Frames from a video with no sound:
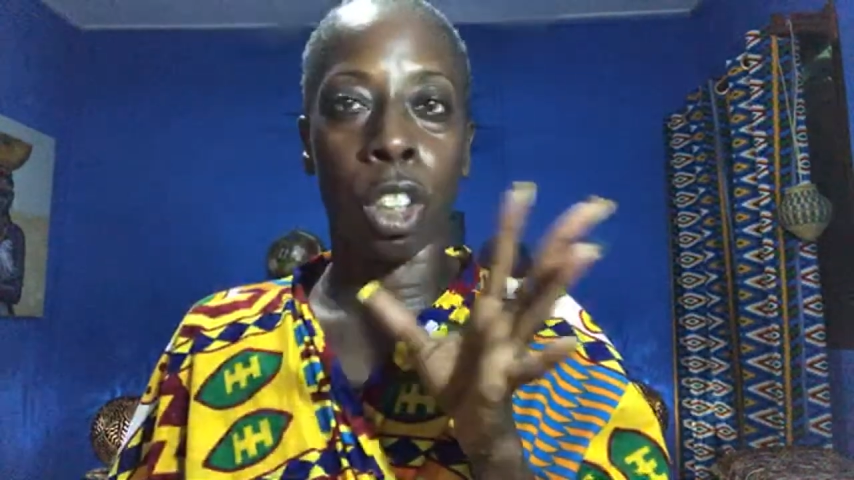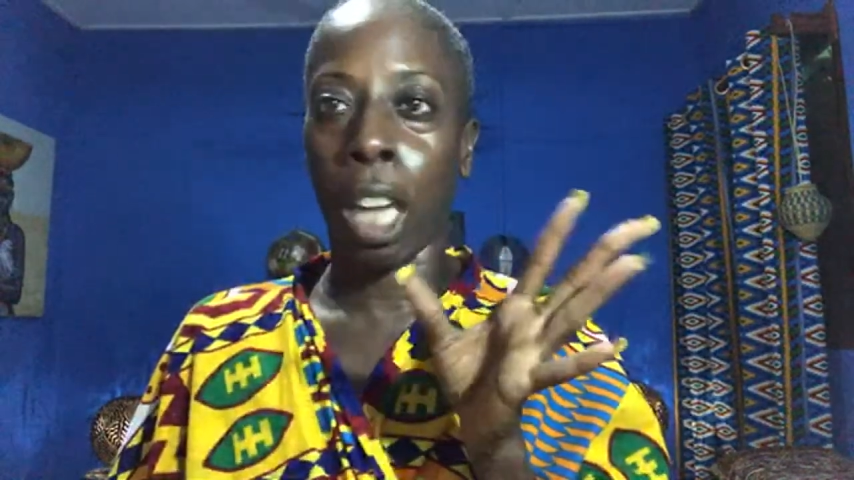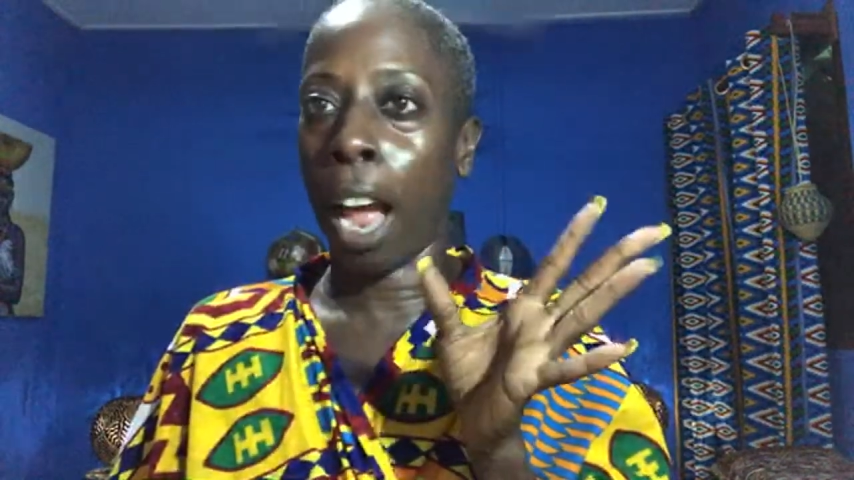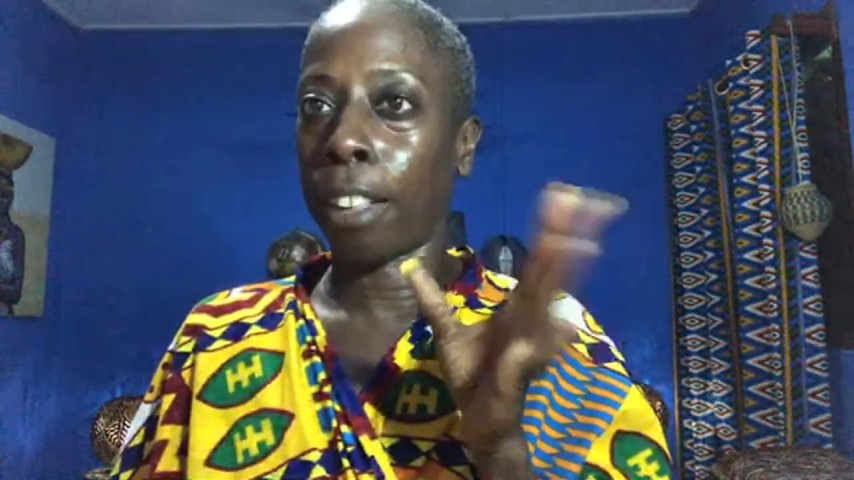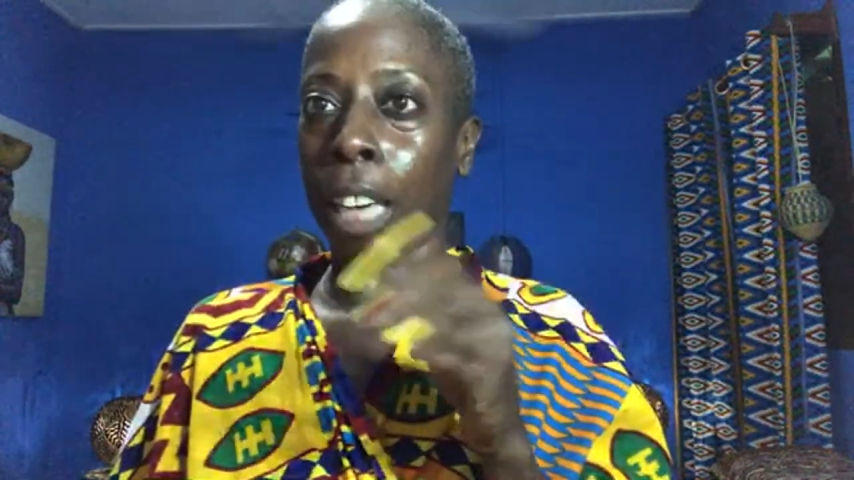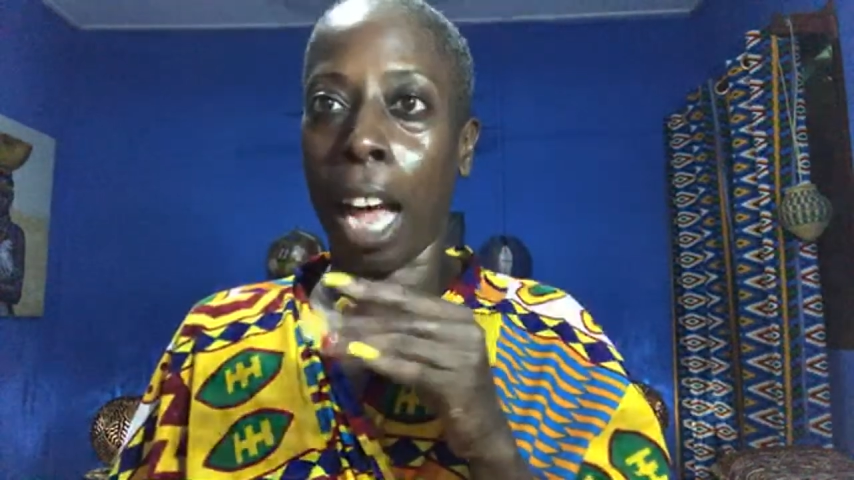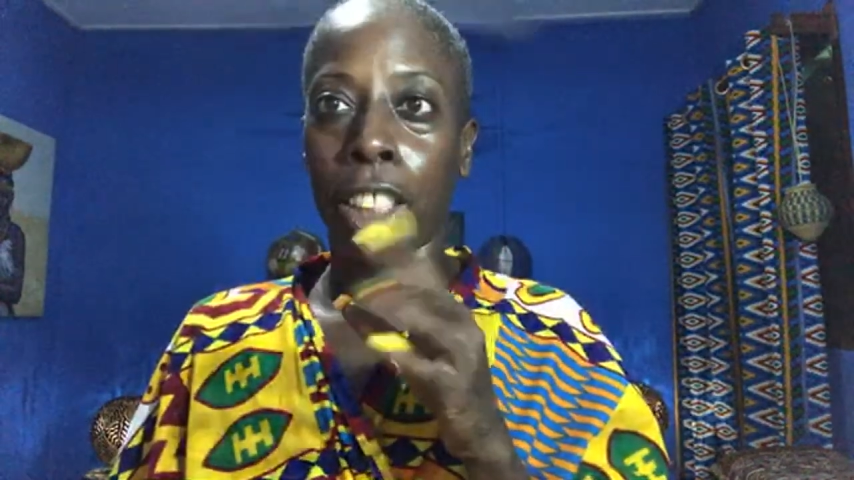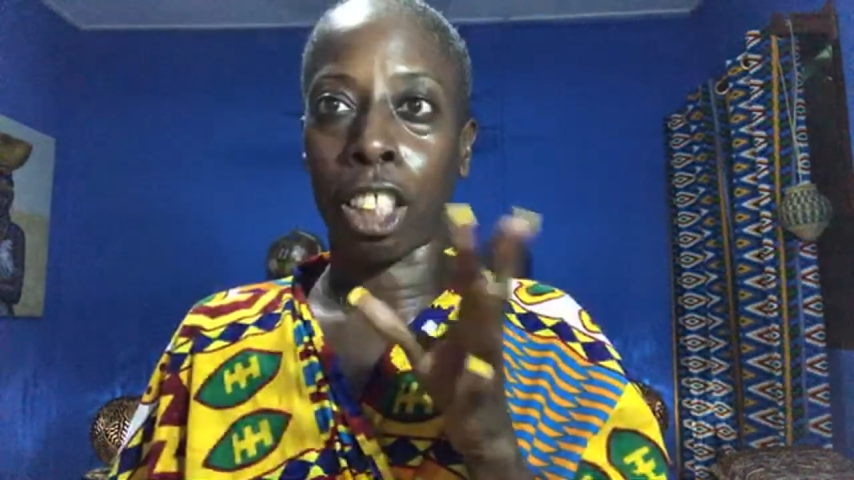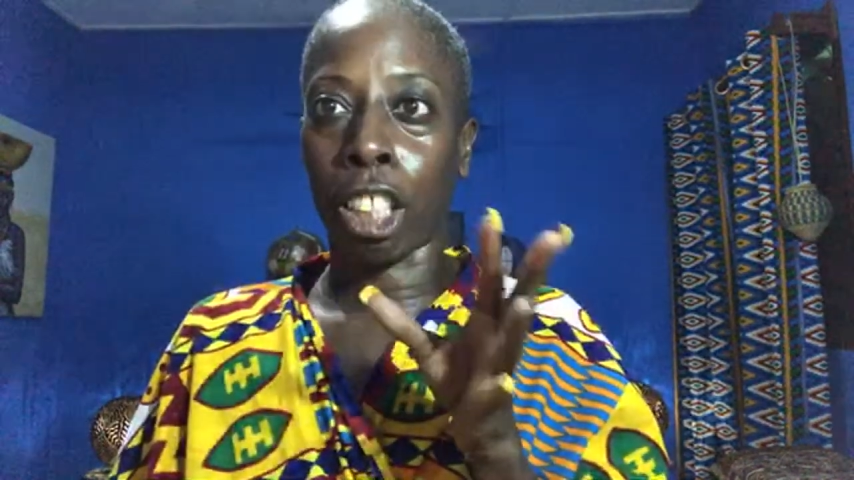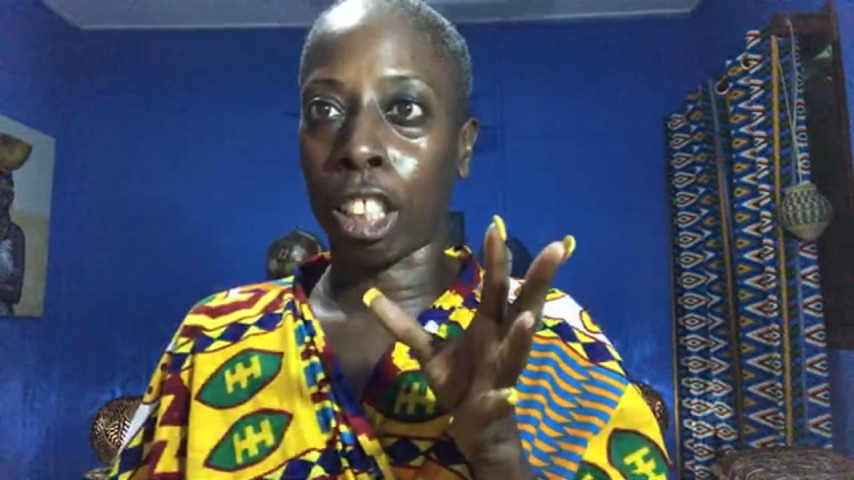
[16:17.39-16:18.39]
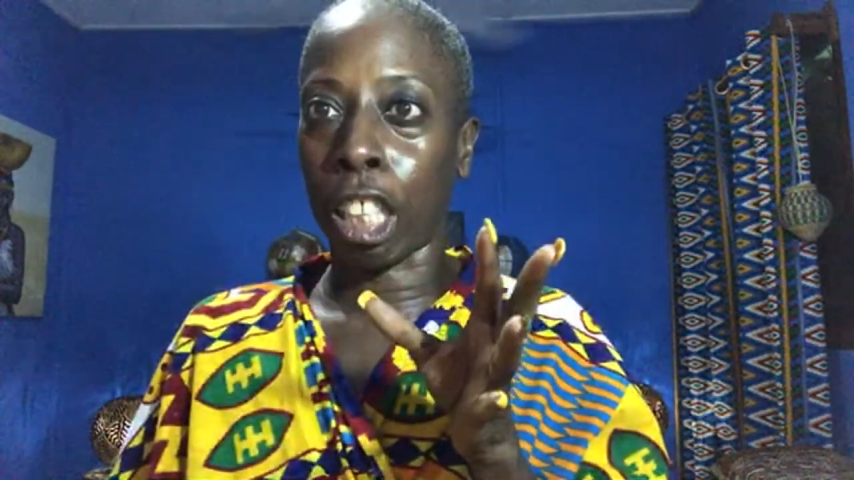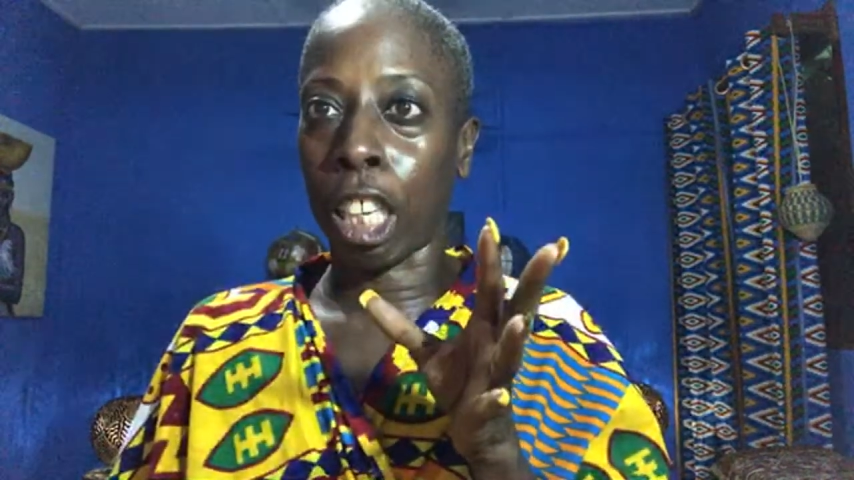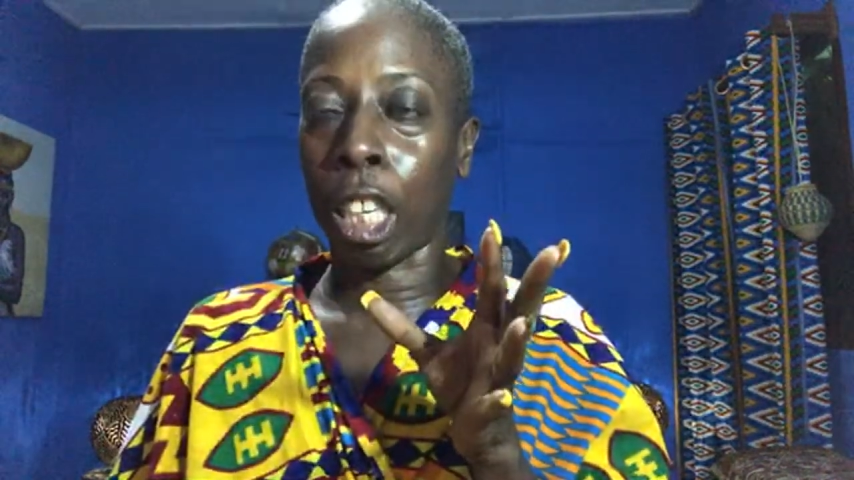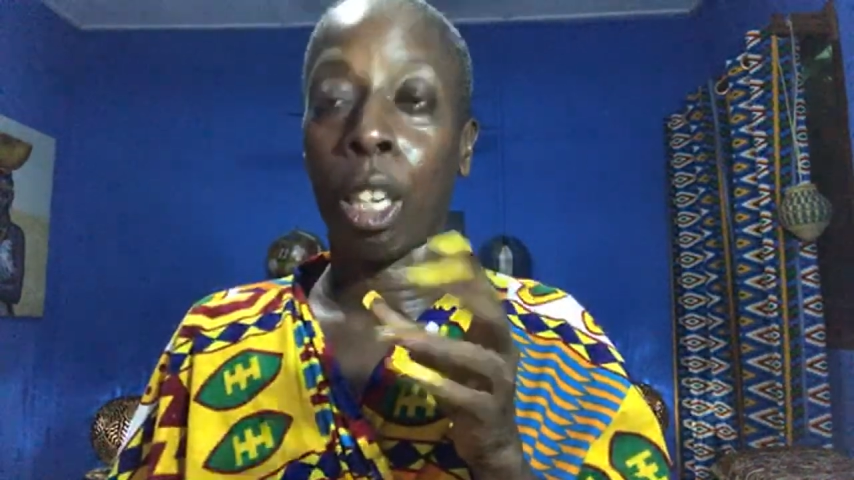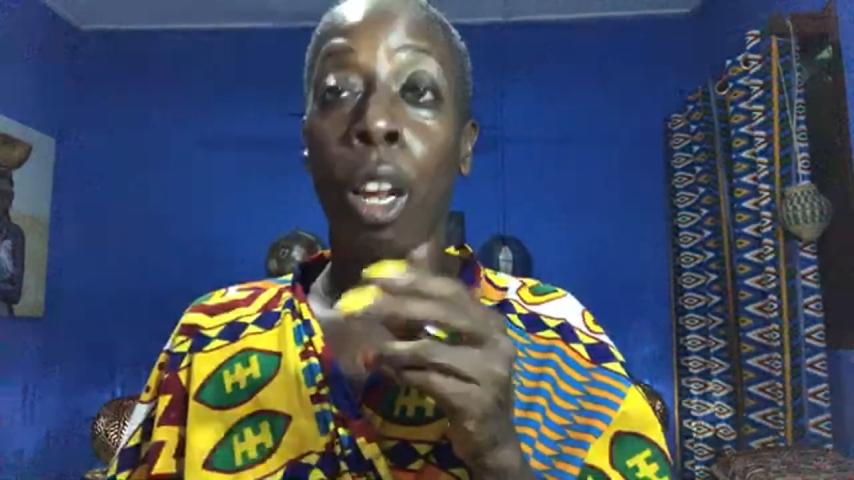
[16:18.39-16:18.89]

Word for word: not nice looking.